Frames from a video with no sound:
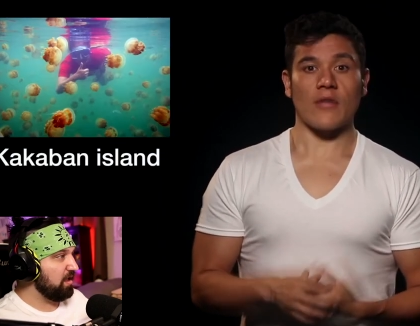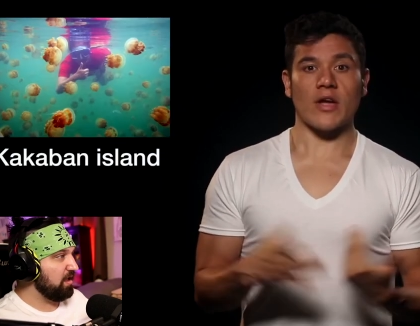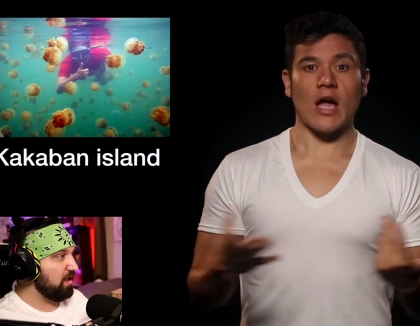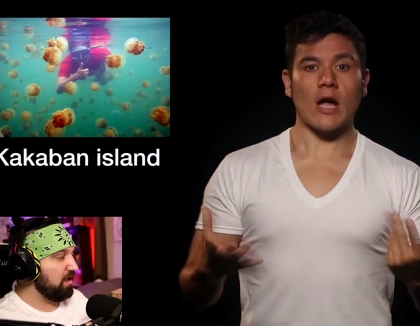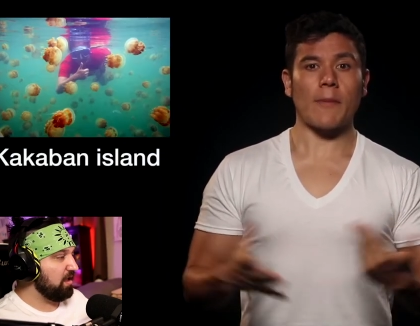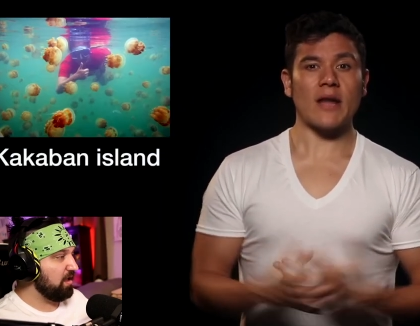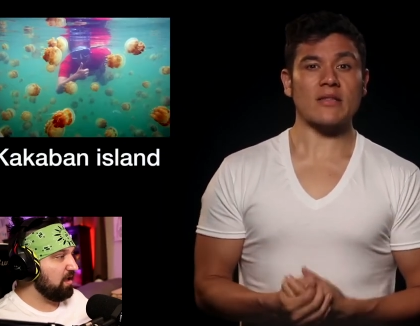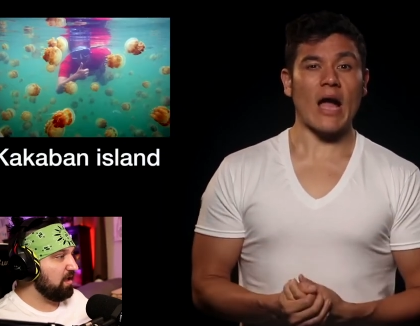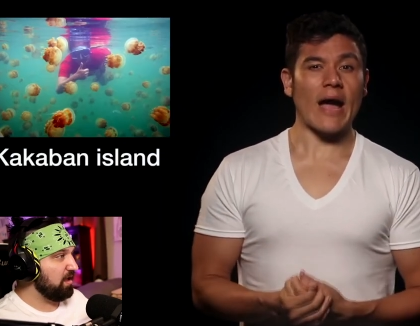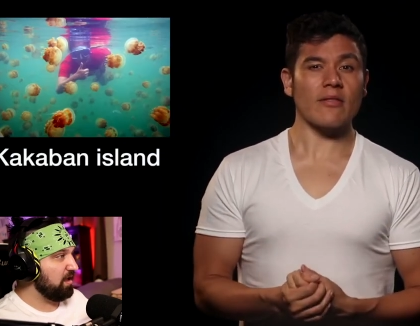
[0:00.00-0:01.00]
Speaker 1: and the
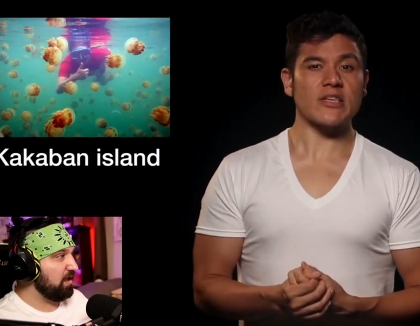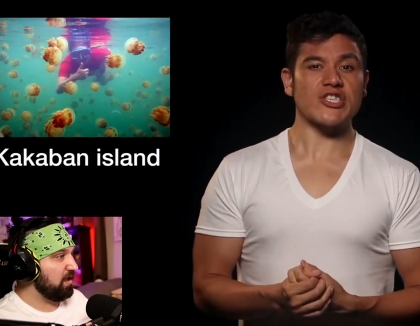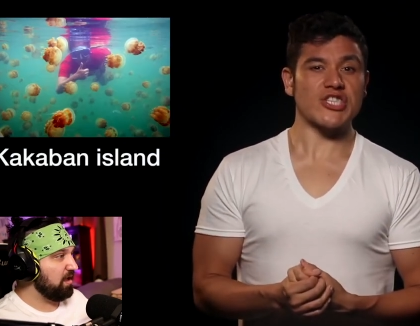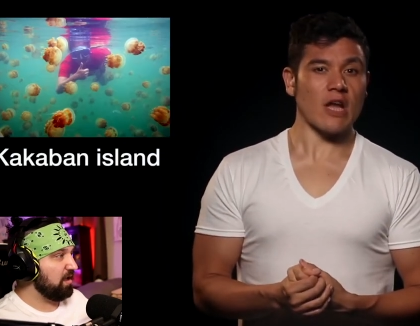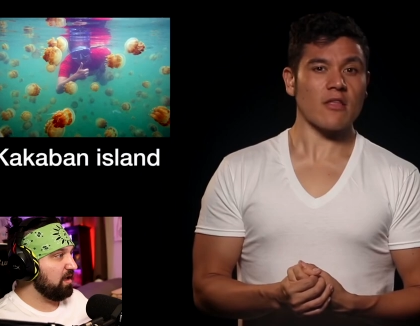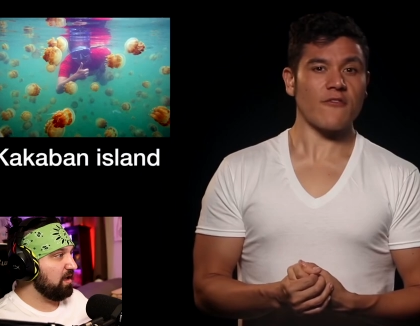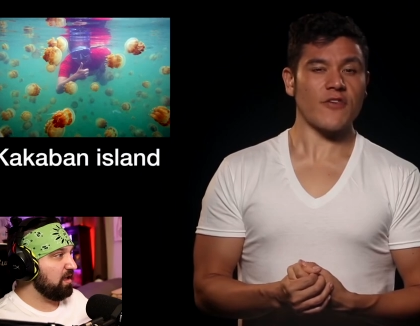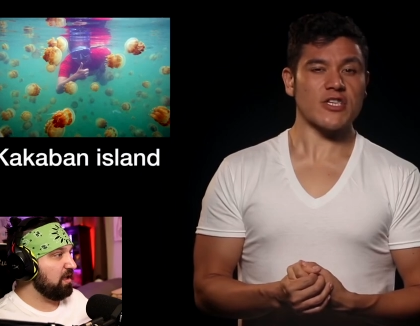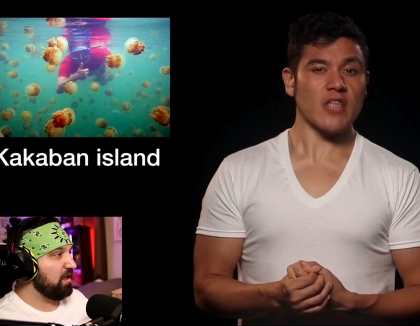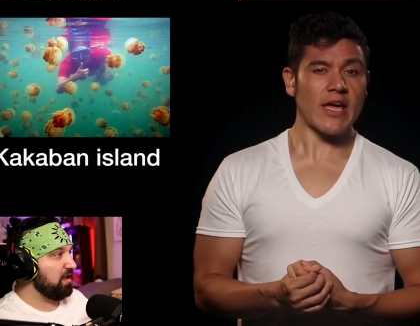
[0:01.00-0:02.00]
Kakaban Island
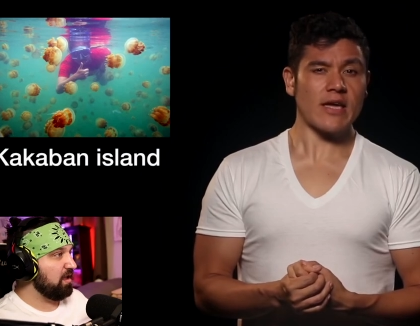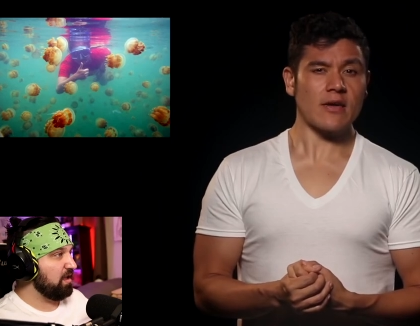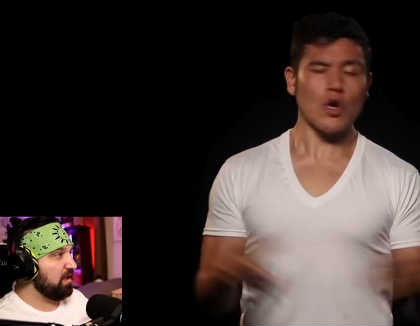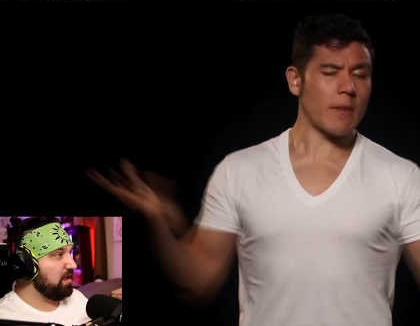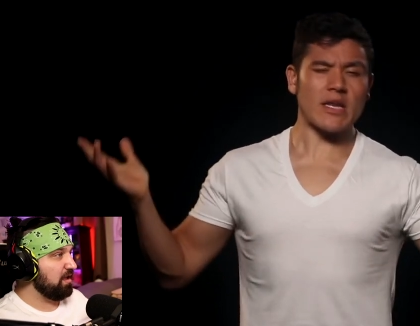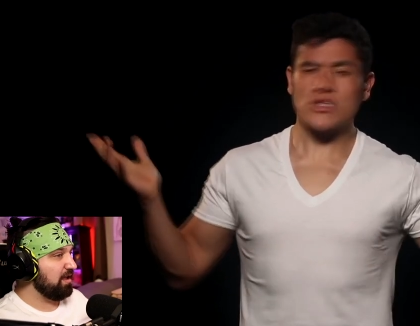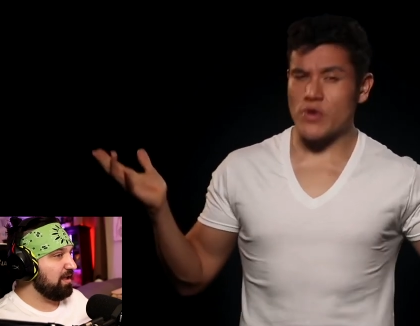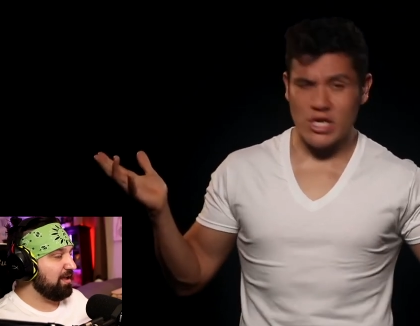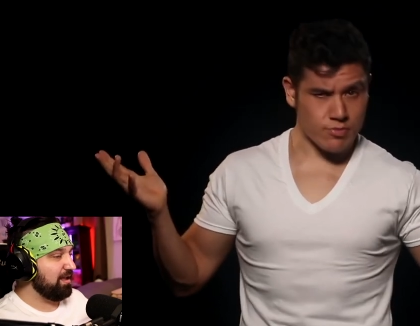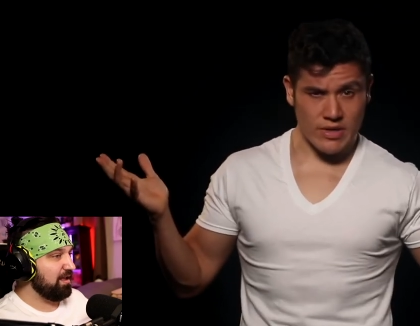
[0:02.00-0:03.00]
jellyfish lake. Too many strange